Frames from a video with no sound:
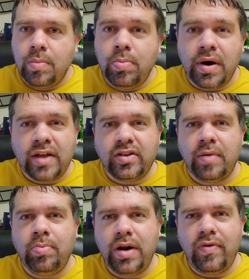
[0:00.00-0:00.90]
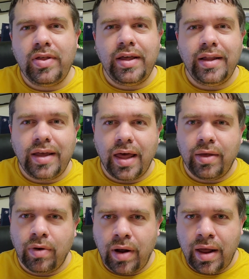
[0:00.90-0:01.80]
But as I put everything
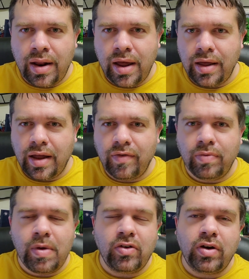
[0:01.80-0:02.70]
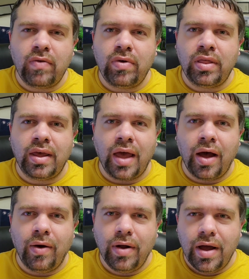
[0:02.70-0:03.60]
together and I kind of measured everything out,